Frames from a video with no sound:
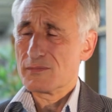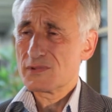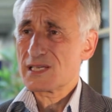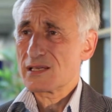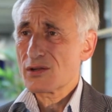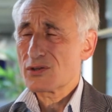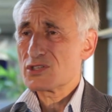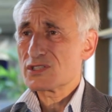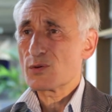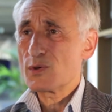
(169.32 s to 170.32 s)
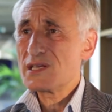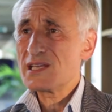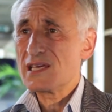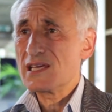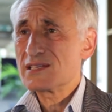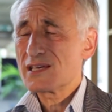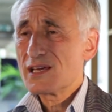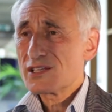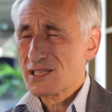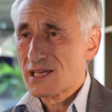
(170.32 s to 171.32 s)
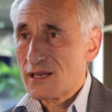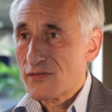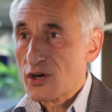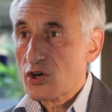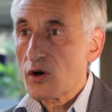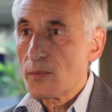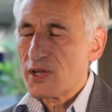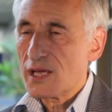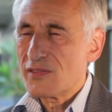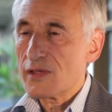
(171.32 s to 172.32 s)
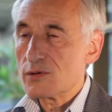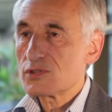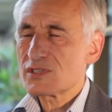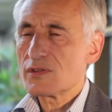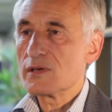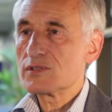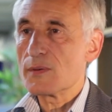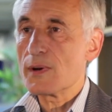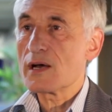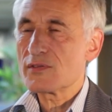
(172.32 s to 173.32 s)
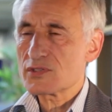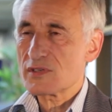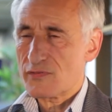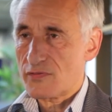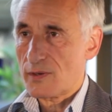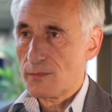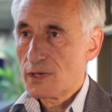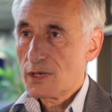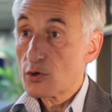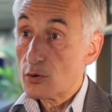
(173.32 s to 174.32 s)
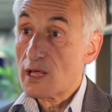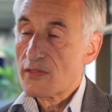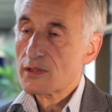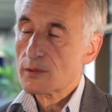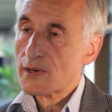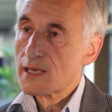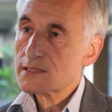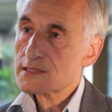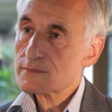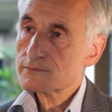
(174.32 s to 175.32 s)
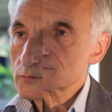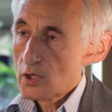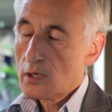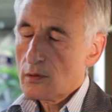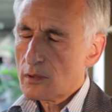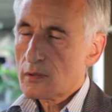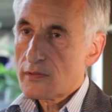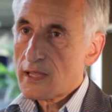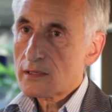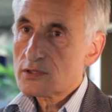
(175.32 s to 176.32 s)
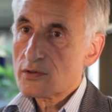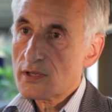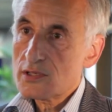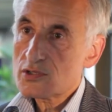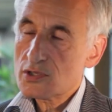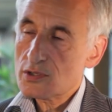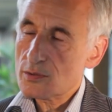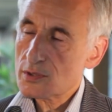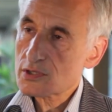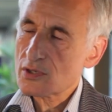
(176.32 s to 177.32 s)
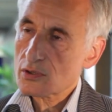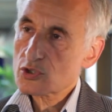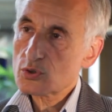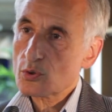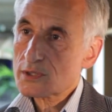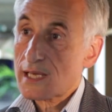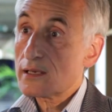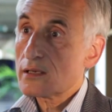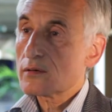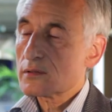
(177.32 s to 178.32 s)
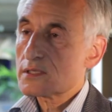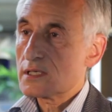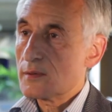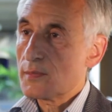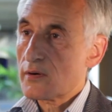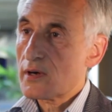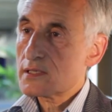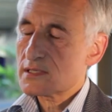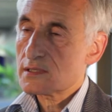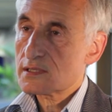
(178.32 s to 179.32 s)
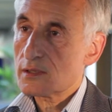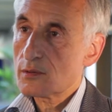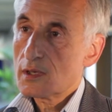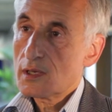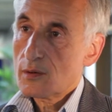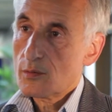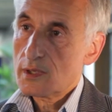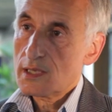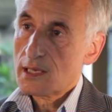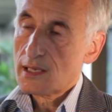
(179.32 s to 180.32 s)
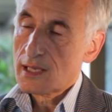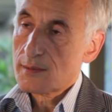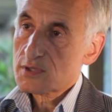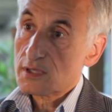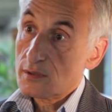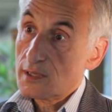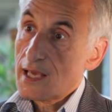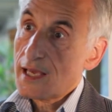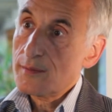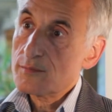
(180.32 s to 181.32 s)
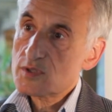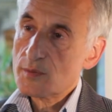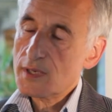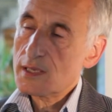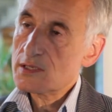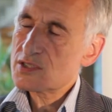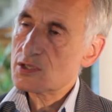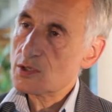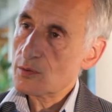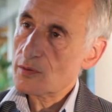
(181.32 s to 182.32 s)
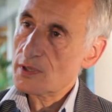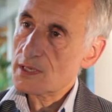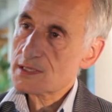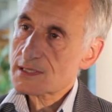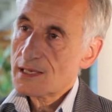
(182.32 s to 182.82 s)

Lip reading: technologies that we need to kind of accommodate those demands of good ethical practice? Well, the Alan Turing Institute has got short and long-term horizons, so we absolutely aim to be an institute that is